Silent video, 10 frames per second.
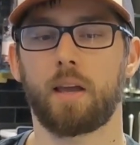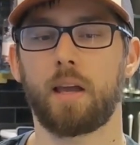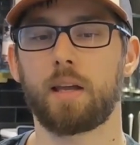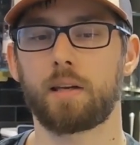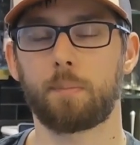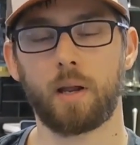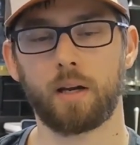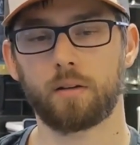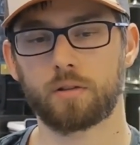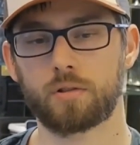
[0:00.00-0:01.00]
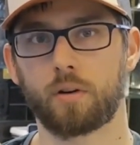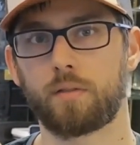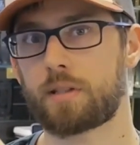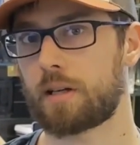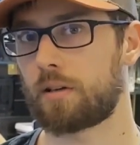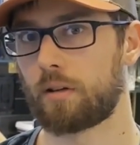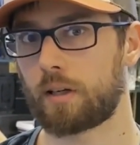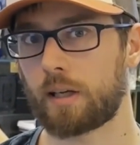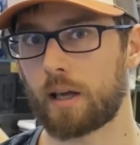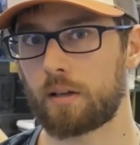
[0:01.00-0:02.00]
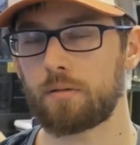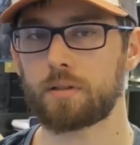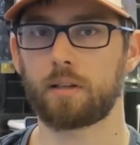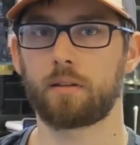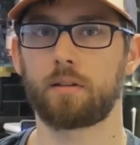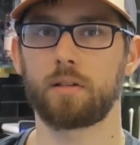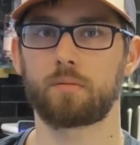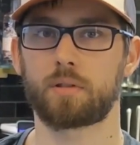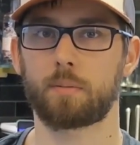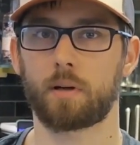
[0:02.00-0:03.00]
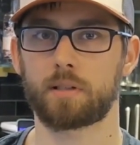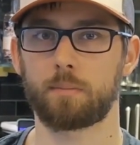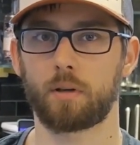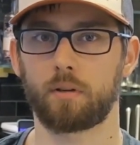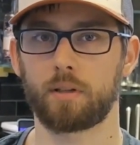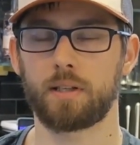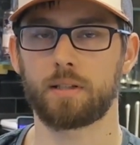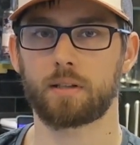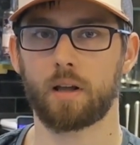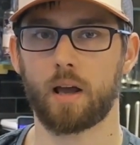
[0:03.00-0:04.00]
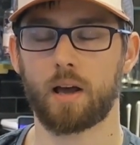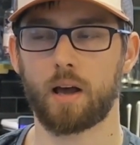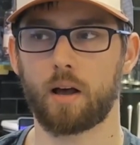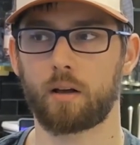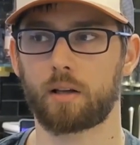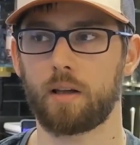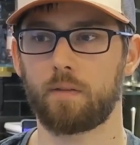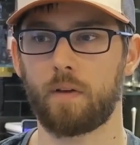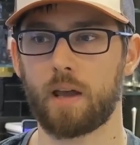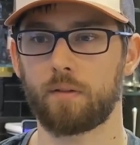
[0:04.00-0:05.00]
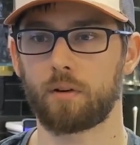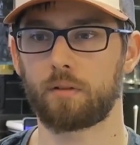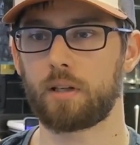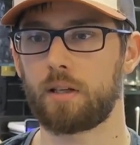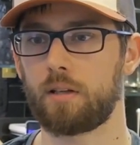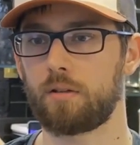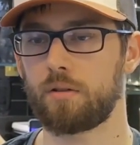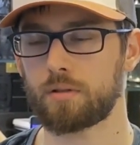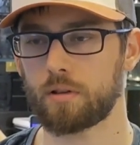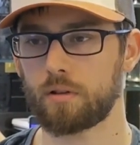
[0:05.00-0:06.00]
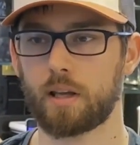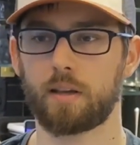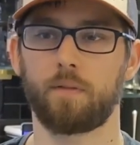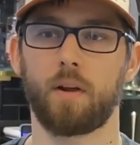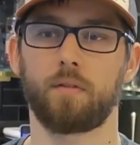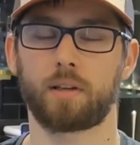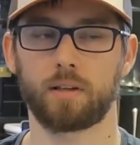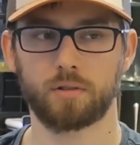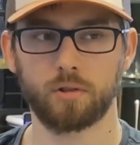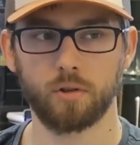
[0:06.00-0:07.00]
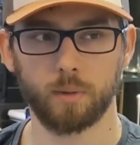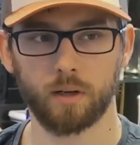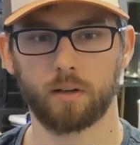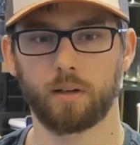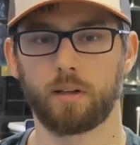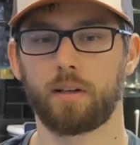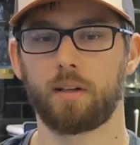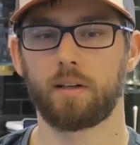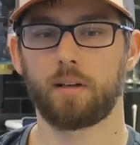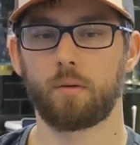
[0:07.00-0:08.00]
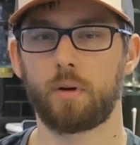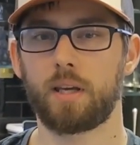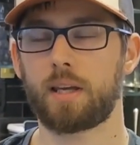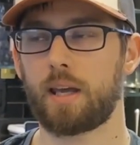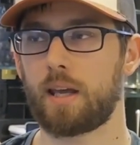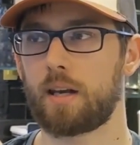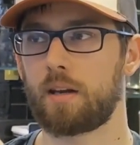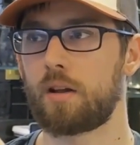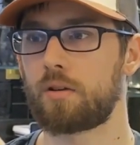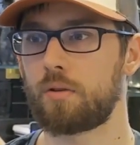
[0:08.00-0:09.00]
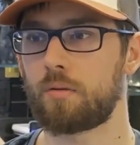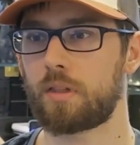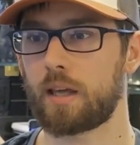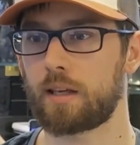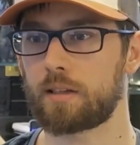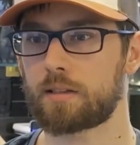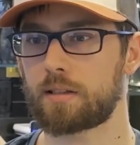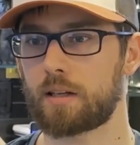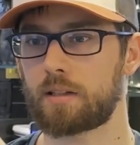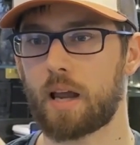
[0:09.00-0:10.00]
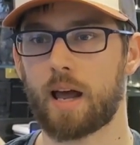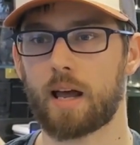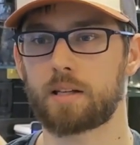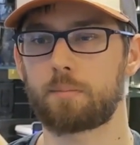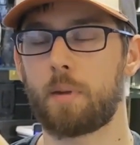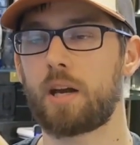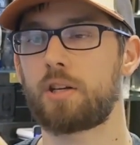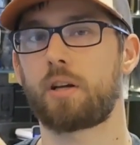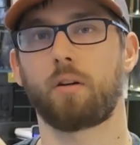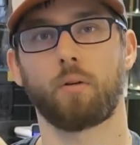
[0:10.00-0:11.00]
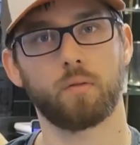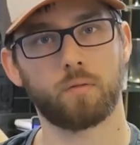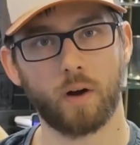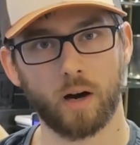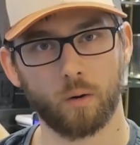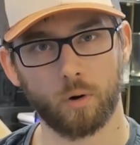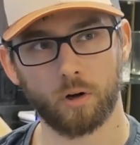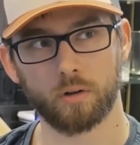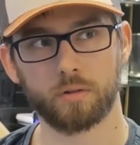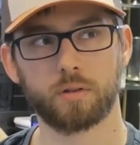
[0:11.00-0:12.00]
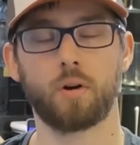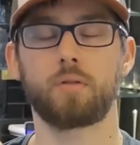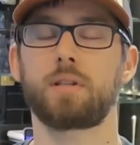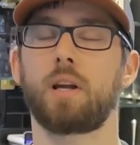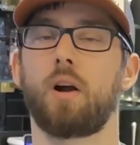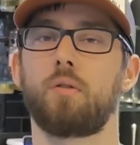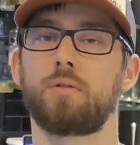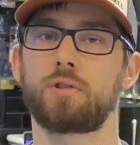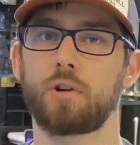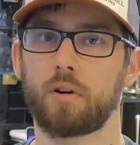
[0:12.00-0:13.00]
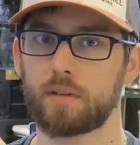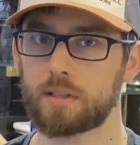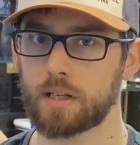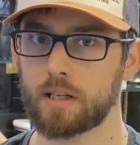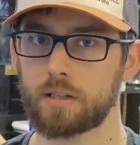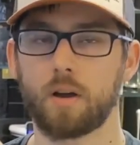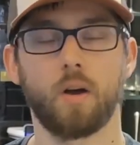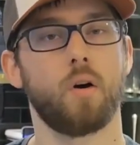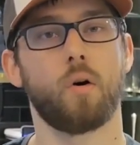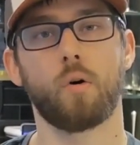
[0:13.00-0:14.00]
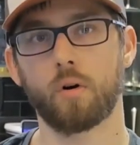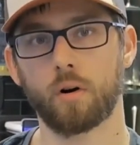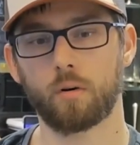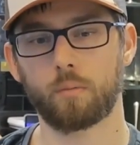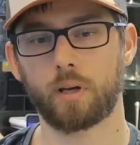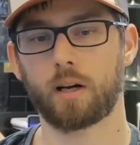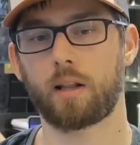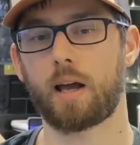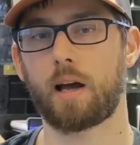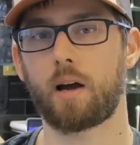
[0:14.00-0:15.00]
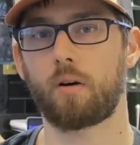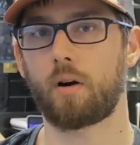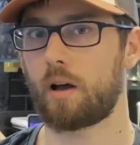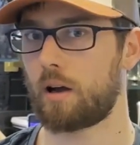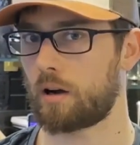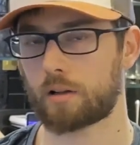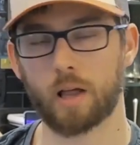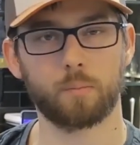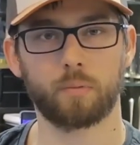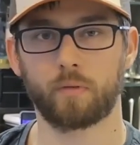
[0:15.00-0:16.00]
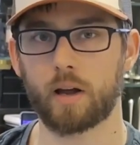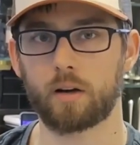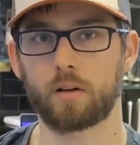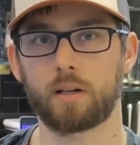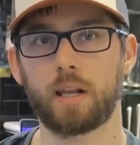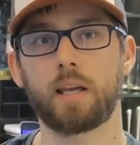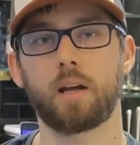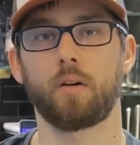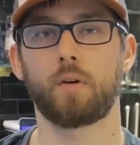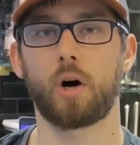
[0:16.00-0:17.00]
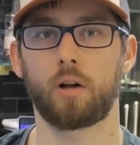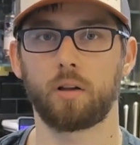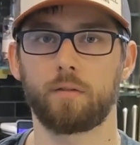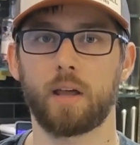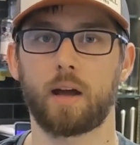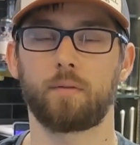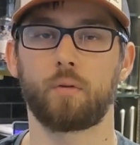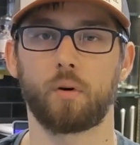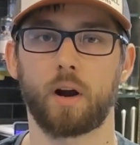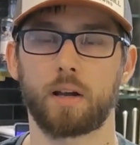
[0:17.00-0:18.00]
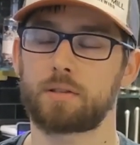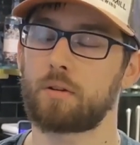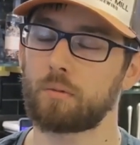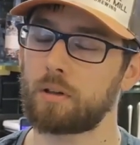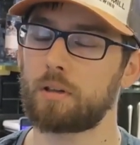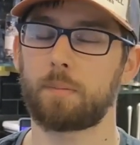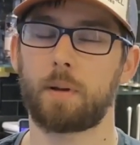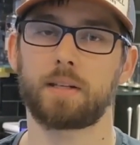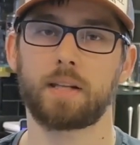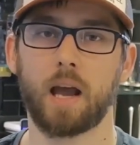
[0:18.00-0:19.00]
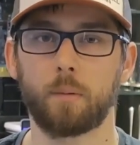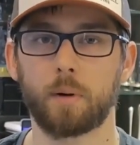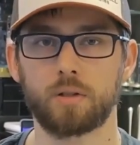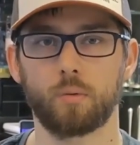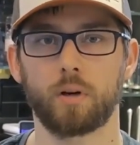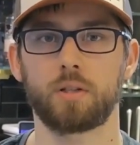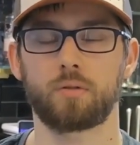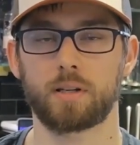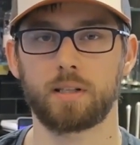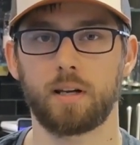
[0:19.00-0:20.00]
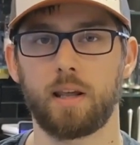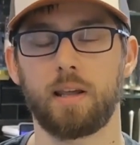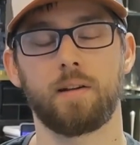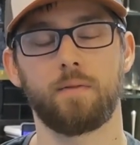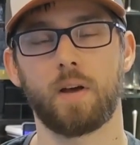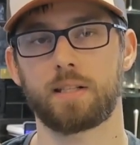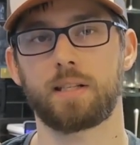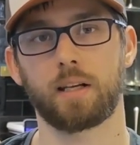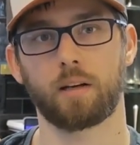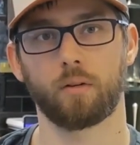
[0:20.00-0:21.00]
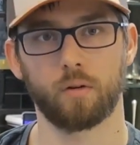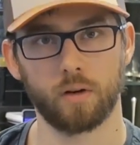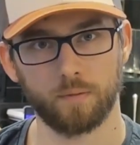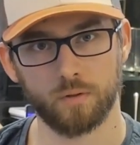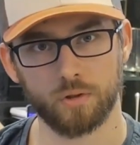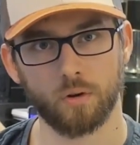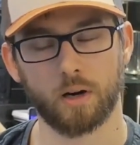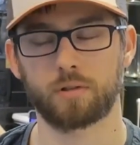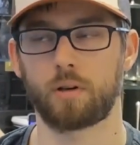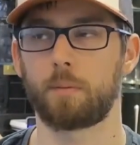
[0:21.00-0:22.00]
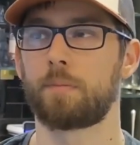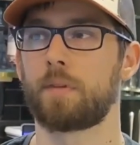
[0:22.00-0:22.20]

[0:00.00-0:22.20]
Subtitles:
And depending on the service that you're looking at using, these responsibilities can favor the user, they can favor the consumer. We can do things such as managing our own firewalls, hosting our own services, or we can allow our cloud provider to take care of all of that for us. So it really depends how much we're interested in investing in our own infrastructure.